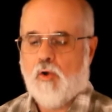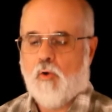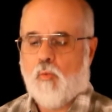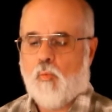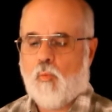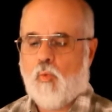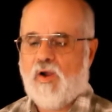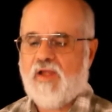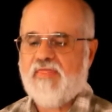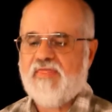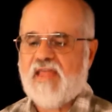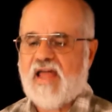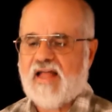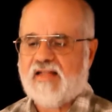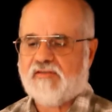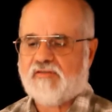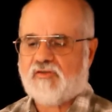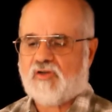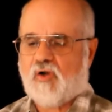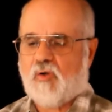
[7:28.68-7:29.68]
When
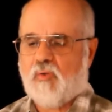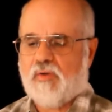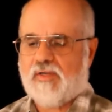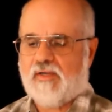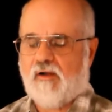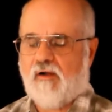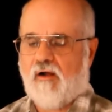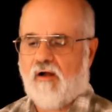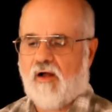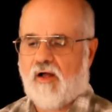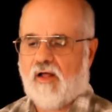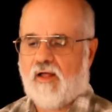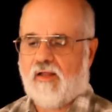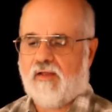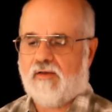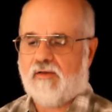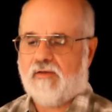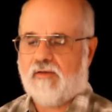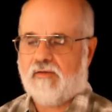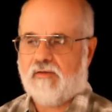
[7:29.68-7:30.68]
that's going
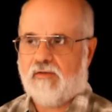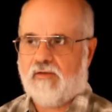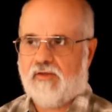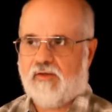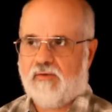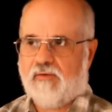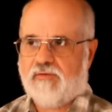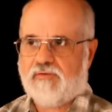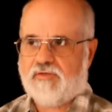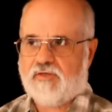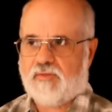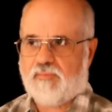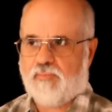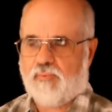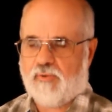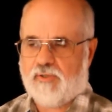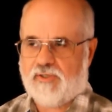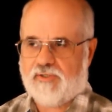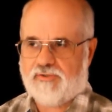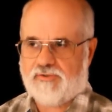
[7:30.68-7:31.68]
on, there is a
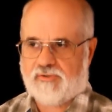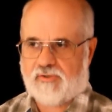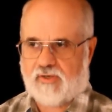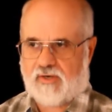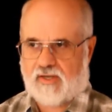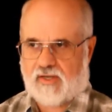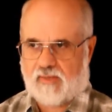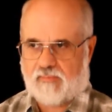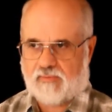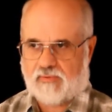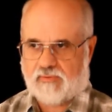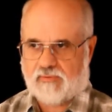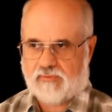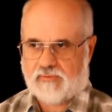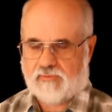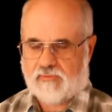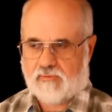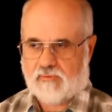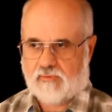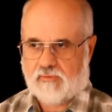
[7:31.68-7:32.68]
bridge that
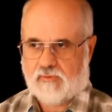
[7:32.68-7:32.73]
happens